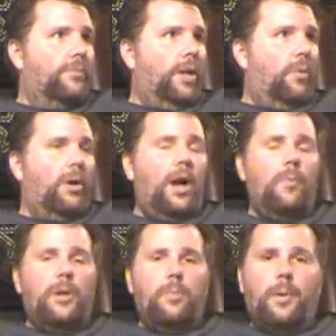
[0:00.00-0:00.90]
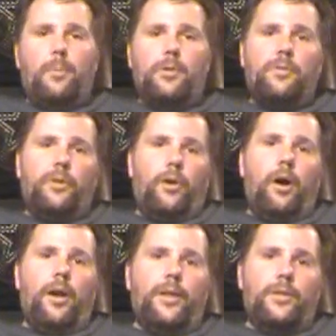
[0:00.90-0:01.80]
Wonder how many members of your
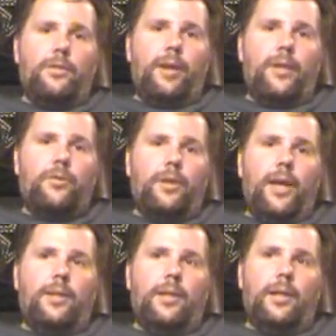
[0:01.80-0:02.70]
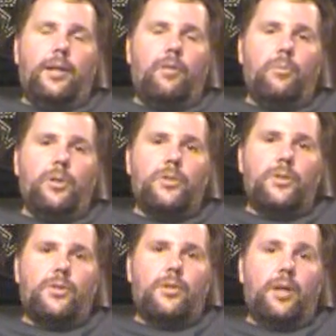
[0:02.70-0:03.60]
audience have actually had to get government
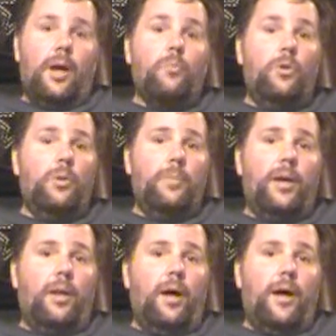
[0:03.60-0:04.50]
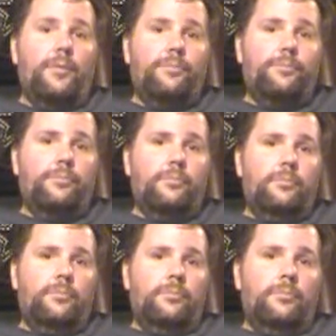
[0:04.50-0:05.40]
assistance. I'm willing to bet a lot.
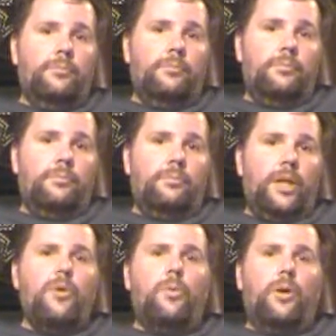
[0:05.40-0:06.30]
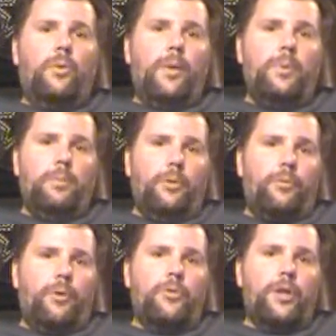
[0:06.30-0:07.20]
And you wonder why people
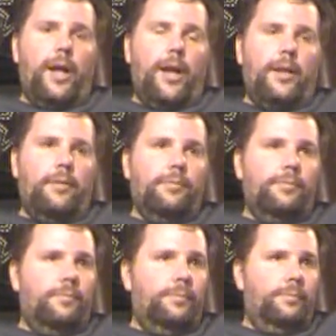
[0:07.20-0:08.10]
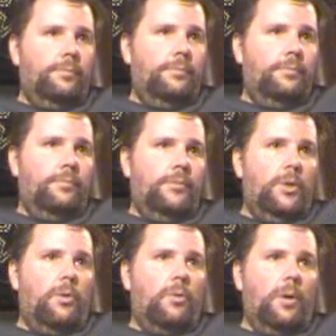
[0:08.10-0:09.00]
throw shit at you. You
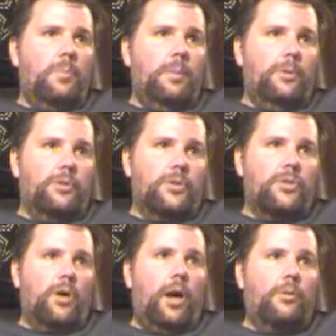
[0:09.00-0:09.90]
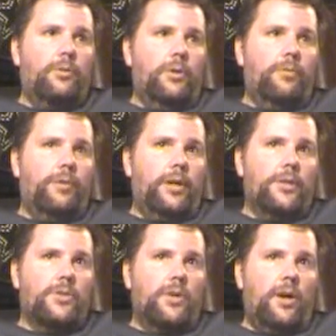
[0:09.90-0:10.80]
wonder why people just talk through your
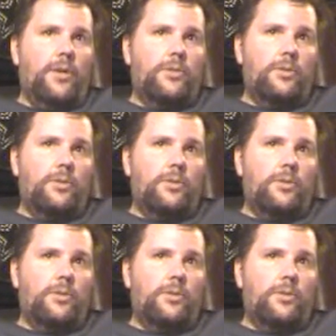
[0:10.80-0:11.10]
fucking songs.